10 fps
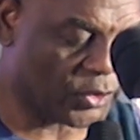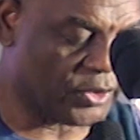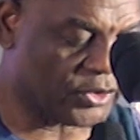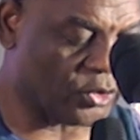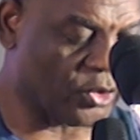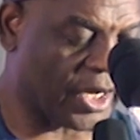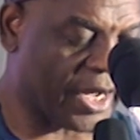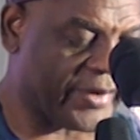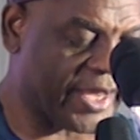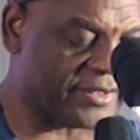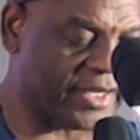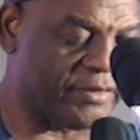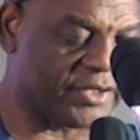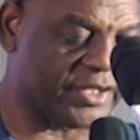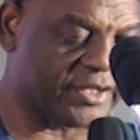So, career
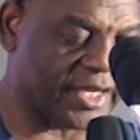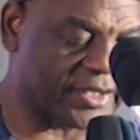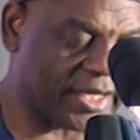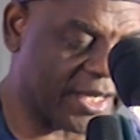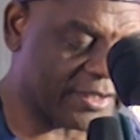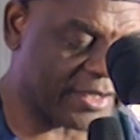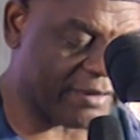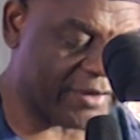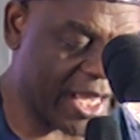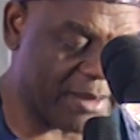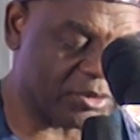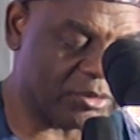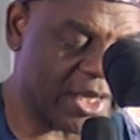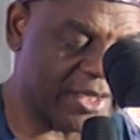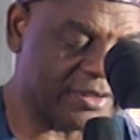services centers have helped
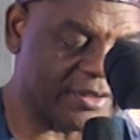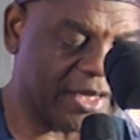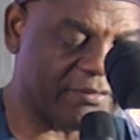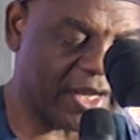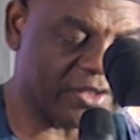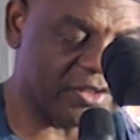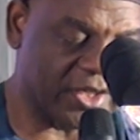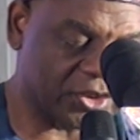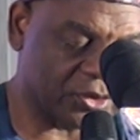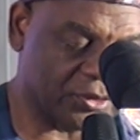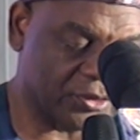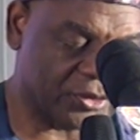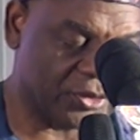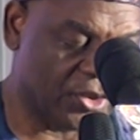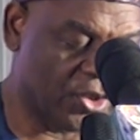students in advanced nations